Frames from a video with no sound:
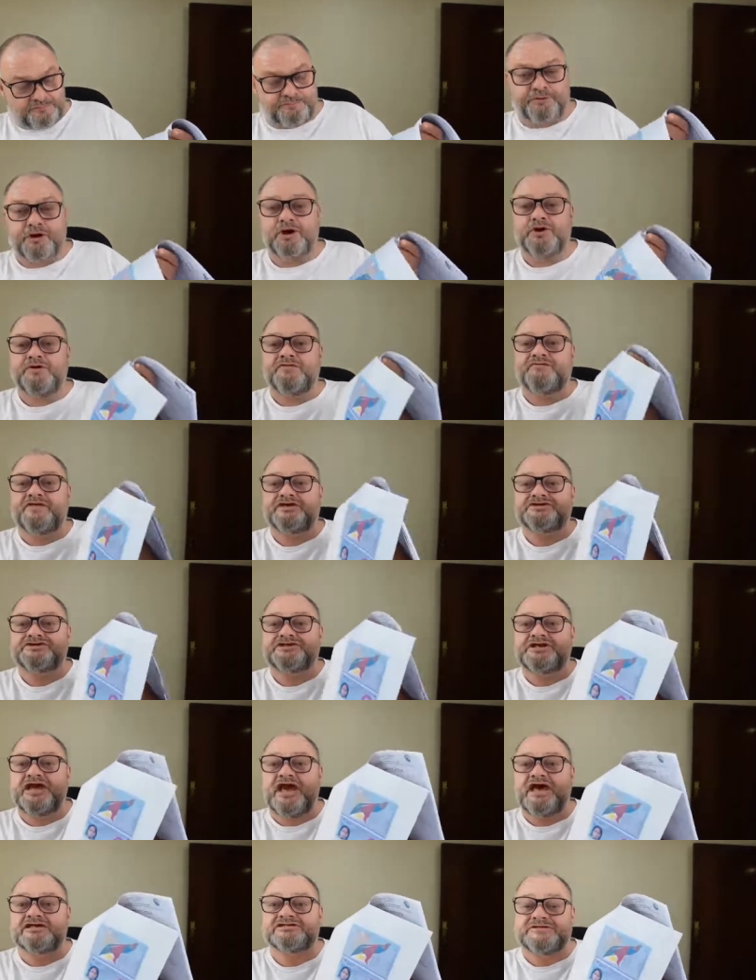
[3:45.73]
Prove that she
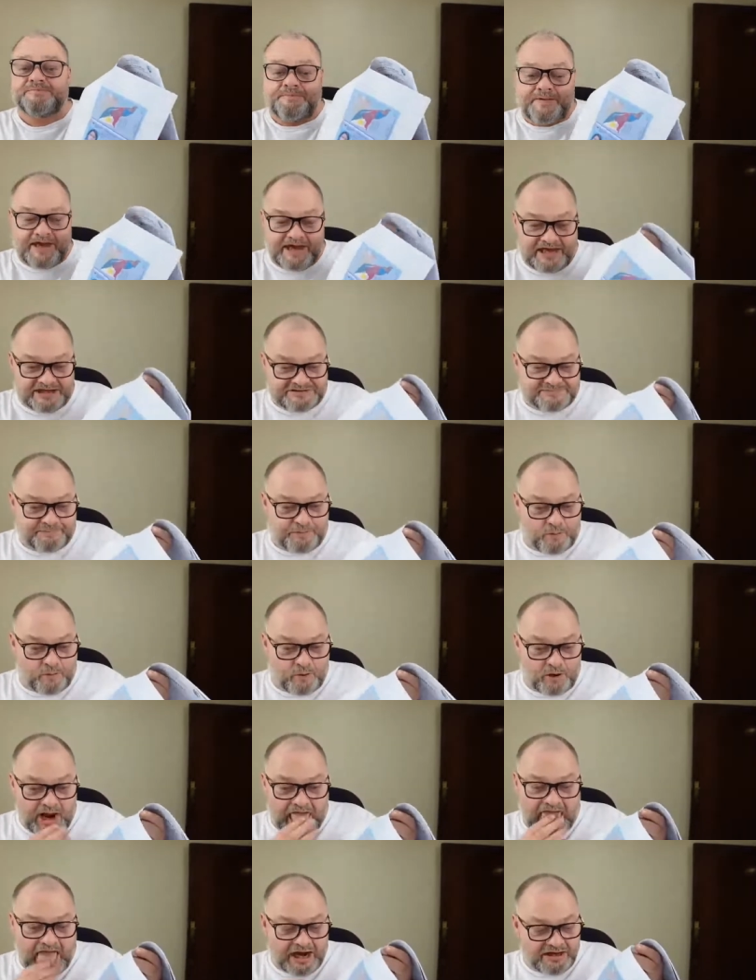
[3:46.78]
has a
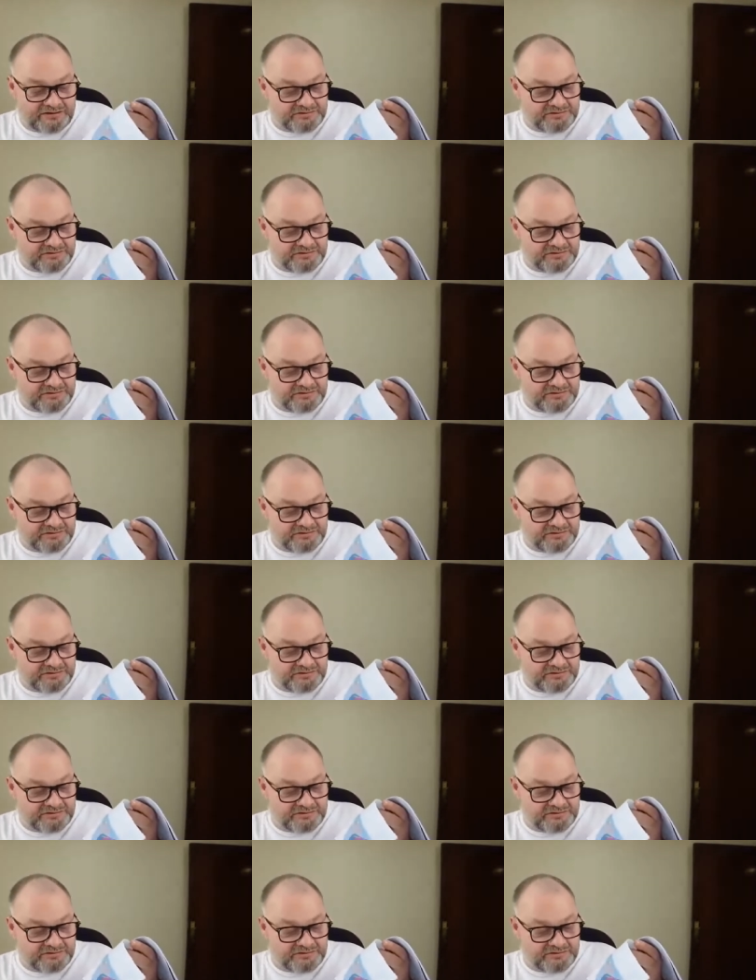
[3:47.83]
passport.